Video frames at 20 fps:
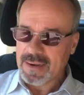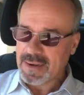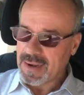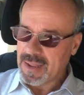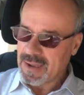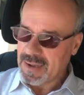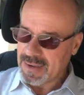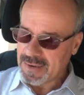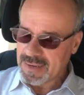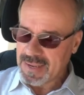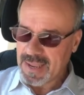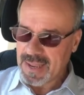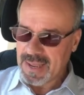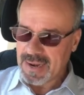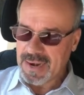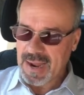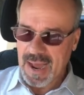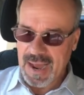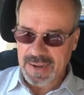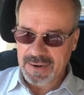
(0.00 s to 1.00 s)
Now,
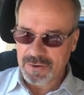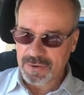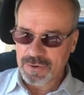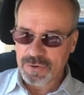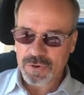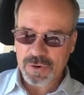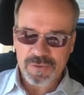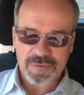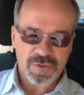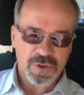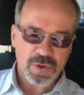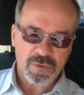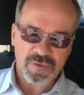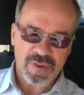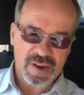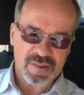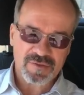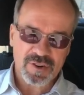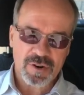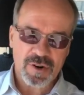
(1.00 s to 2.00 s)
again, I don't know if
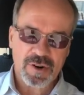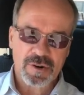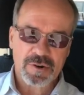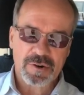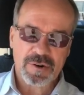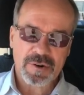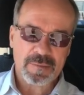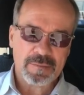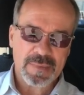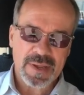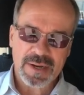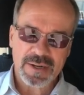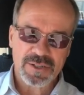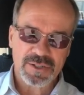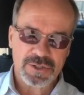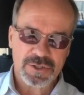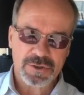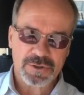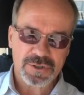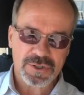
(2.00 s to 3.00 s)
you've ever heard a
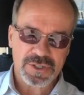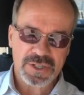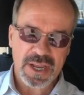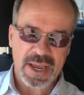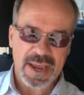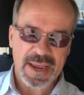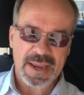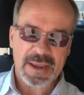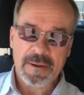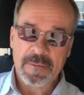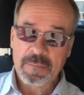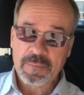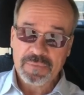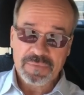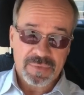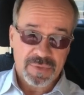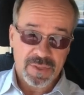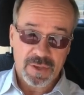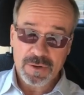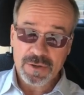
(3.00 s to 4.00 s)
minister say,
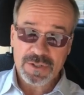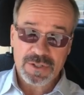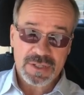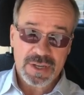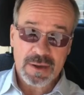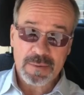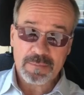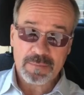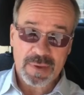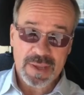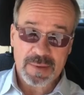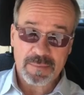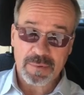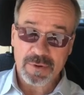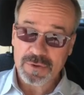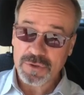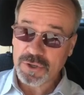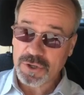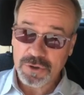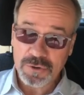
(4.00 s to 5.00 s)
there's some
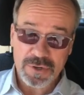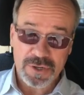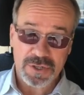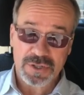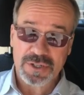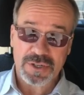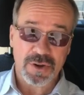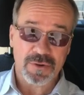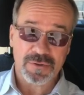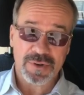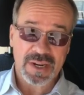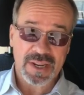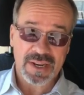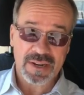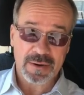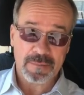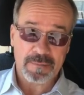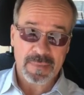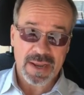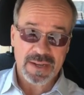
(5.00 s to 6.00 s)
people you just don't
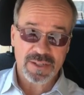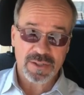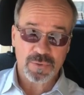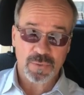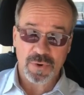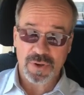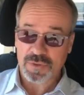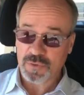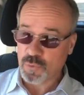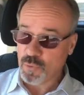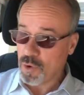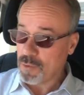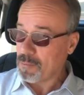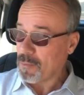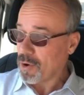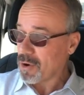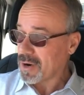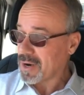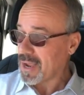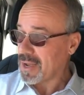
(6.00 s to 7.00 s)
need to mess with. Well,
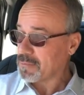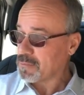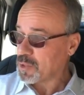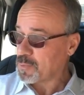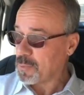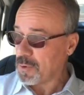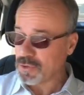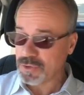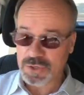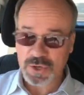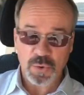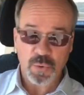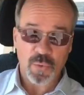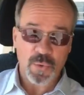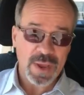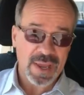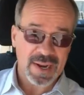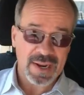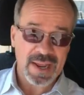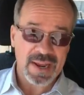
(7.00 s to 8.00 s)
Mark, I'm supposed to
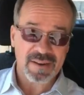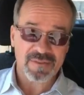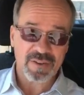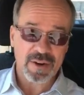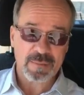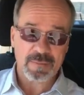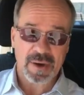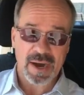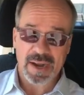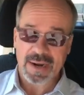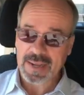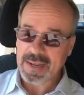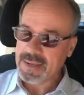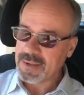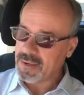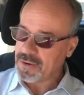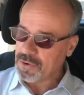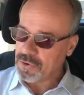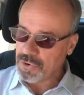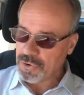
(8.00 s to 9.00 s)
win everybody.
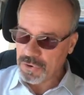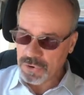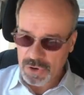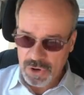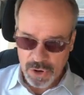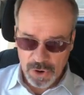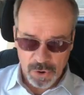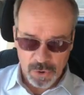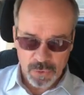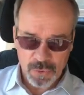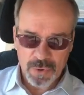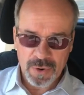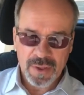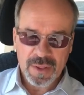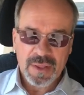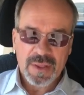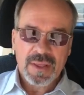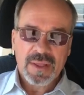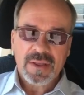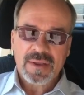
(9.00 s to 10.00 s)
No,
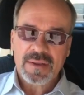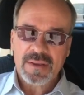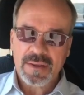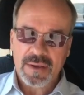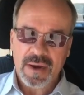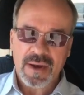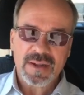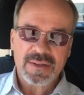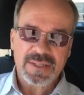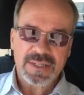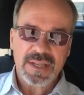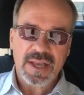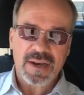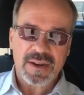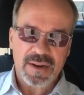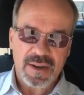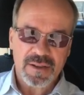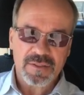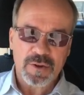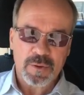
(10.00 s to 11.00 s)
God's
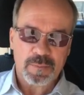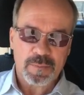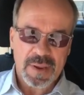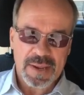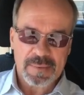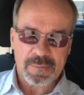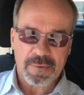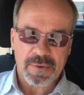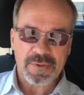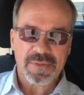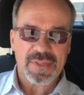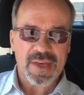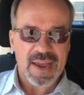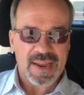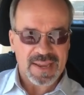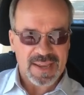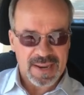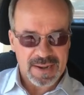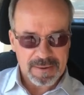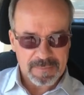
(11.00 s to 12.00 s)
got other people
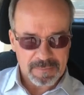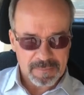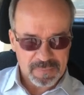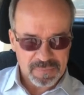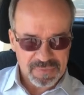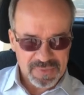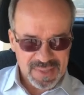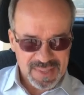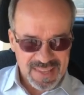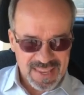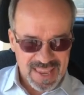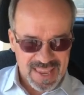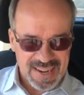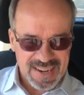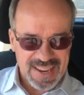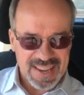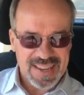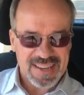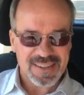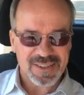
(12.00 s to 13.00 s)
that can
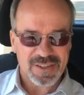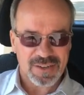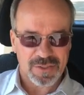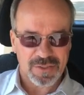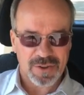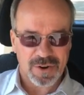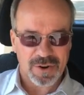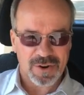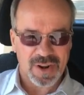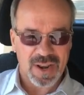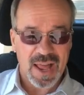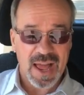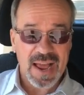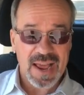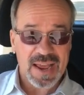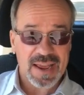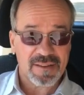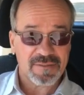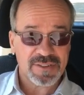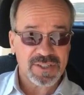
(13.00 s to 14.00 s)
get into their
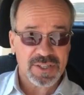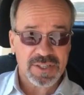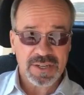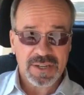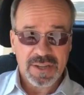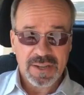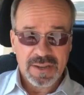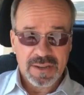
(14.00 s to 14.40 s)
lives.